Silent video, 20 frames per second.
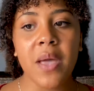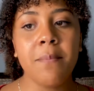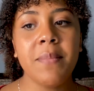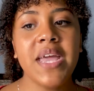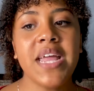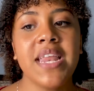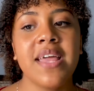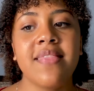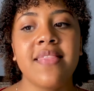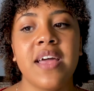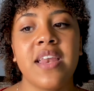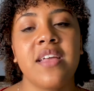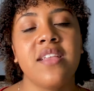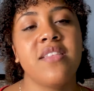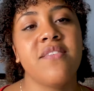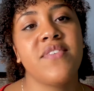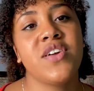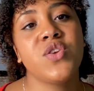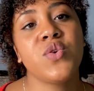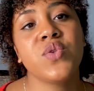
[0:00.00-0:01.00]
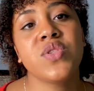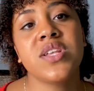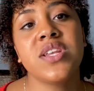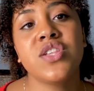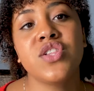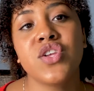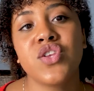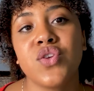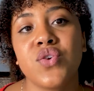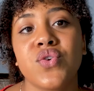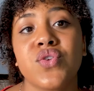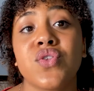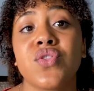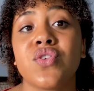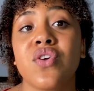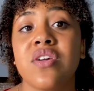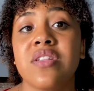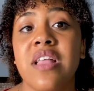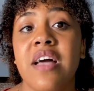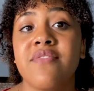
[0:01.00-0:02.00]
Meaning that individuals and
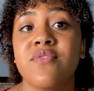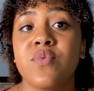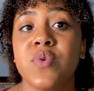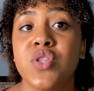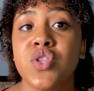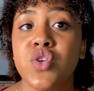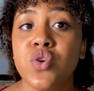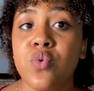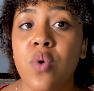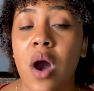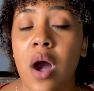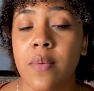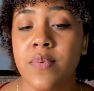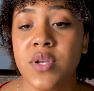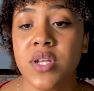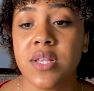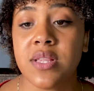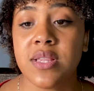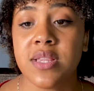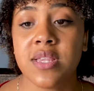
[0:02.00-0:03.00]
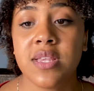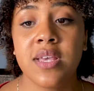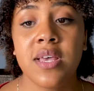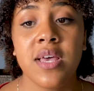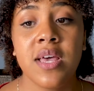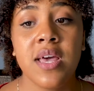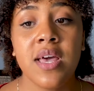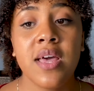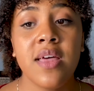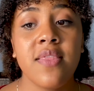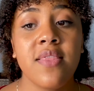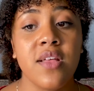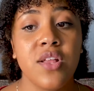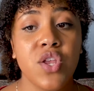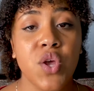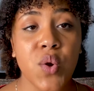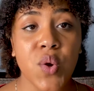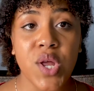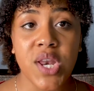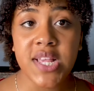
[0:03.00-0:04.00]
institutions are left with two options: the
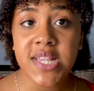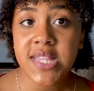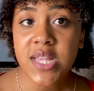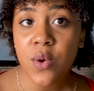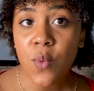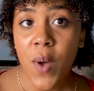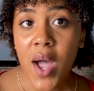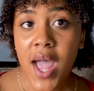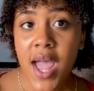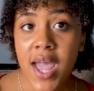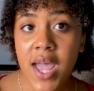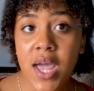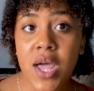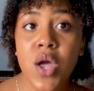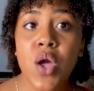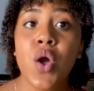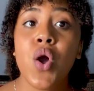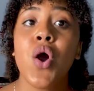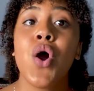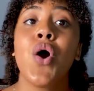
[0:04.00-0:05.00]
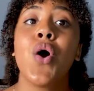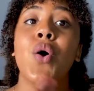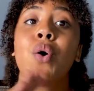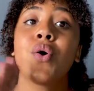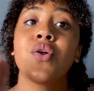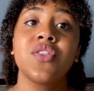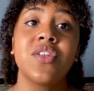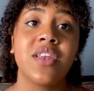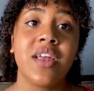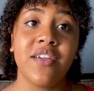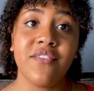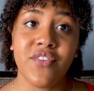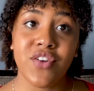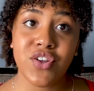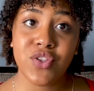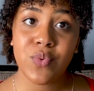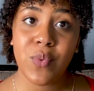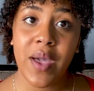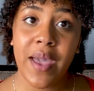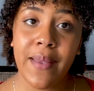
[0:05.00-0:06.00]
tokenistic way or the
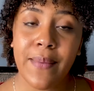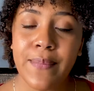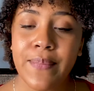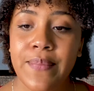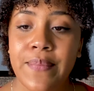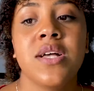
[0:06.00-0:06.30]
diverse way.